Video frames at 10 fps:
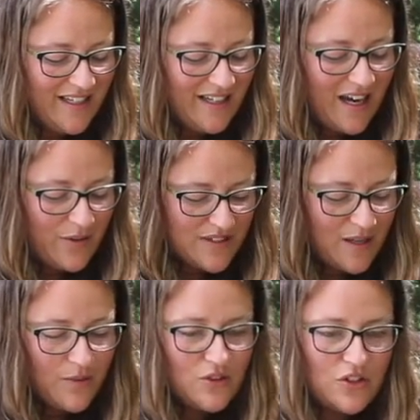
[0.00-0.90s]
I was
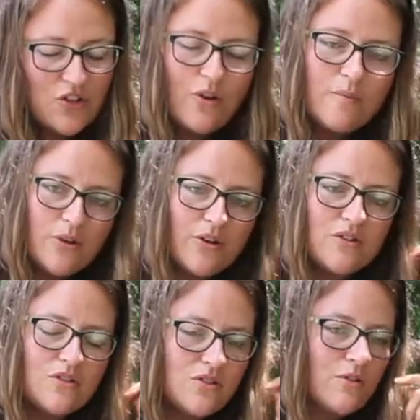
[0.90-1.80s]
able to go up there
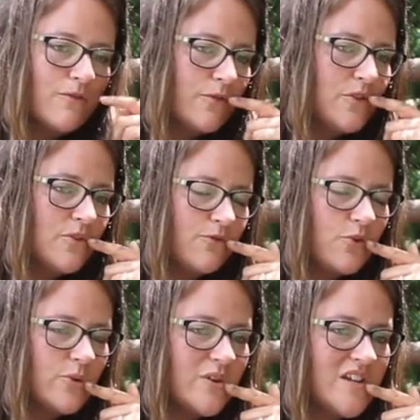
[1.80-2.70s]
and serve for
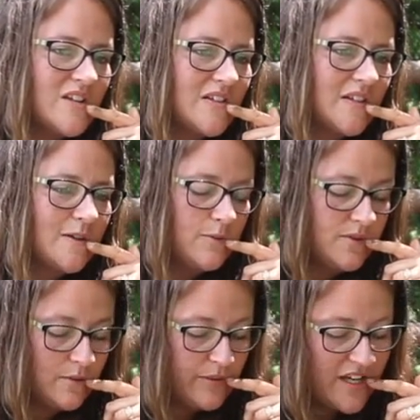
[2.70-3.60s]
4 weeks and it
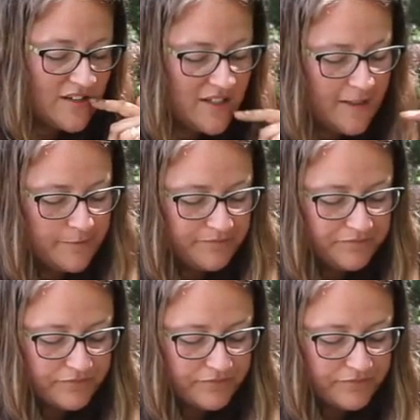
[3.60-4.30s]
was a blessing.